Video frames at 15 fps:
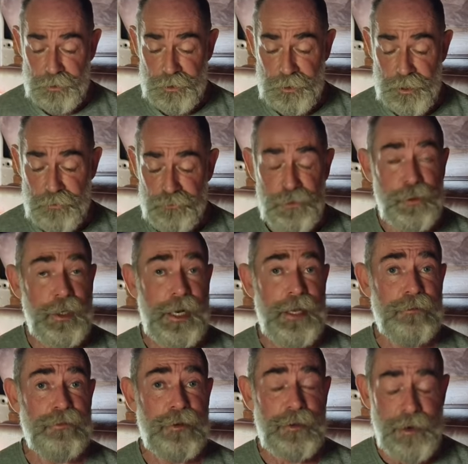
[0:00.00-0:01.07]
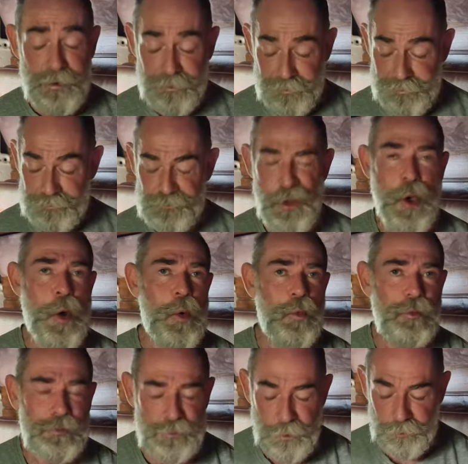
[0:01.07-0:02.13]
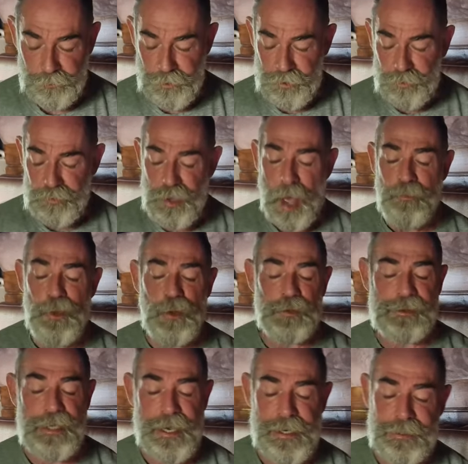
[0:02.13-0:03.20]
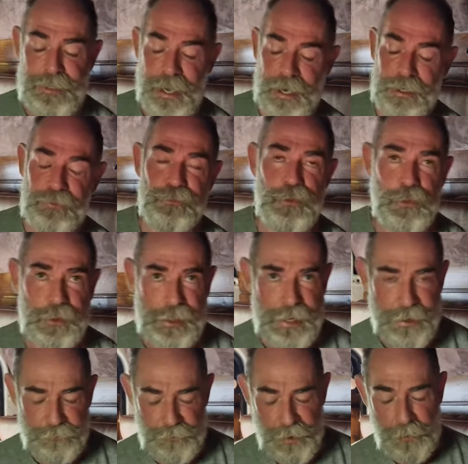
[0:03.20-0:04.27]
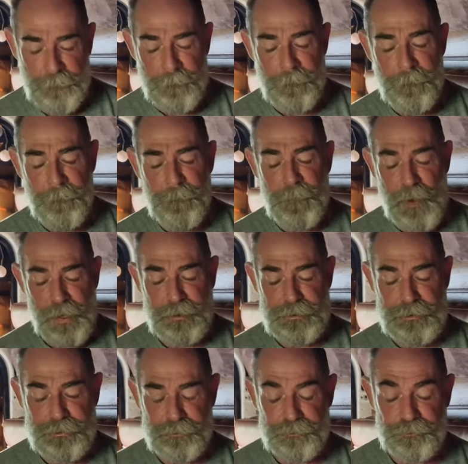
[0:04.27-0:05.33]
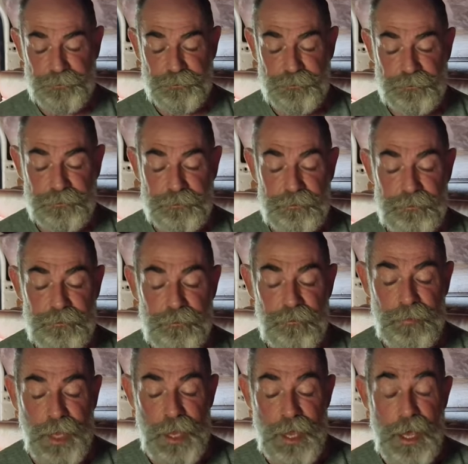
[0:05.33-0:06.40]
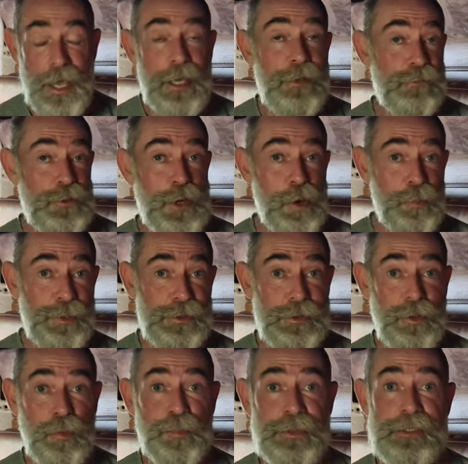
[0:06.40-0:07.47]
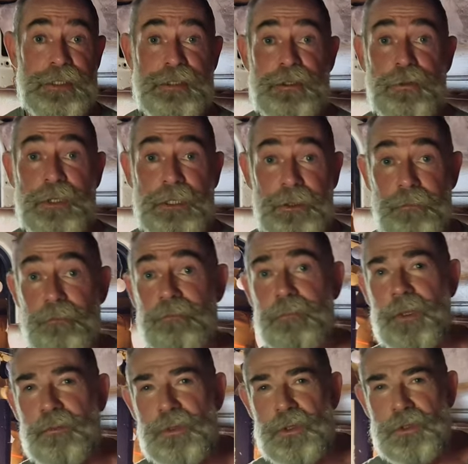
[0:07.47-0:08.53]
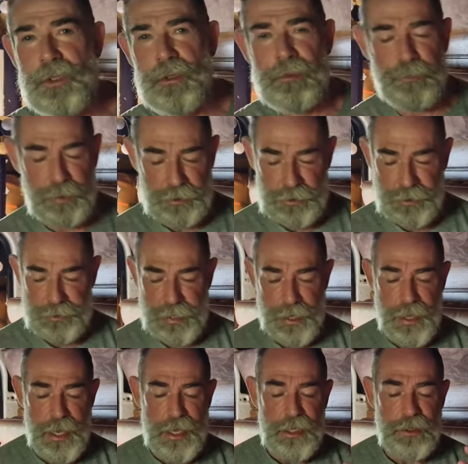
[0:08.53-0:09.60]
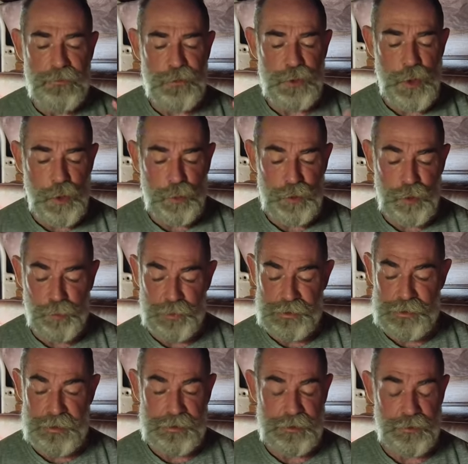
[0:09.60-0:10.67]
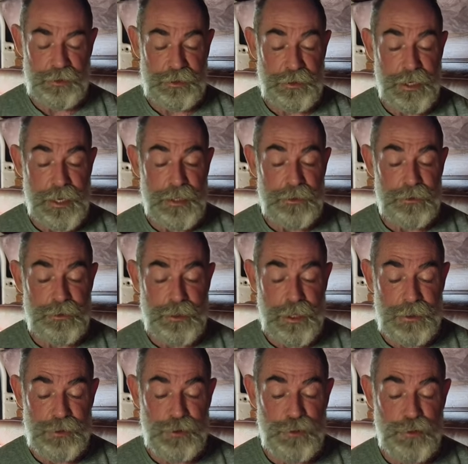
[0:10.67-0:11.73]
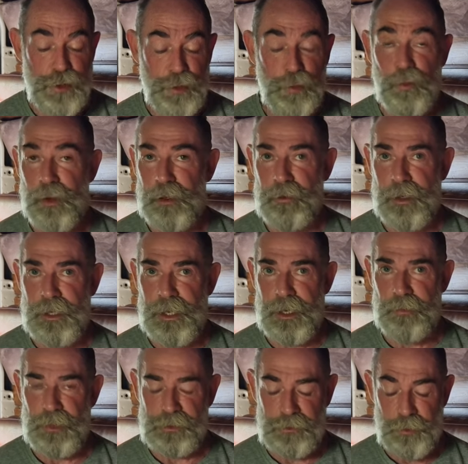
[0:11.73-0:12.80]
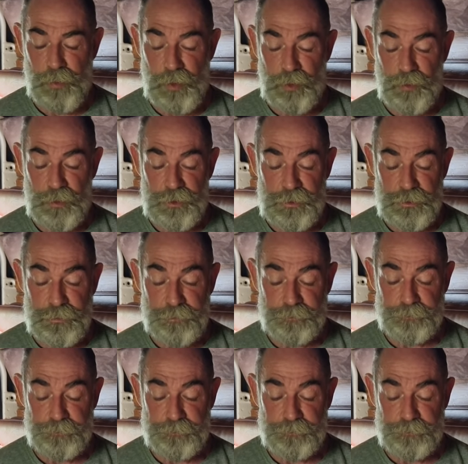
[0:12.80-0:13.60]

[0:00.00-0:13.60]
if you're clever, no, I'm not saying that if you're clever. But if you know your patisserie, I'm just going to put it like that. If you know your patisserie, then you know where I am at the moment.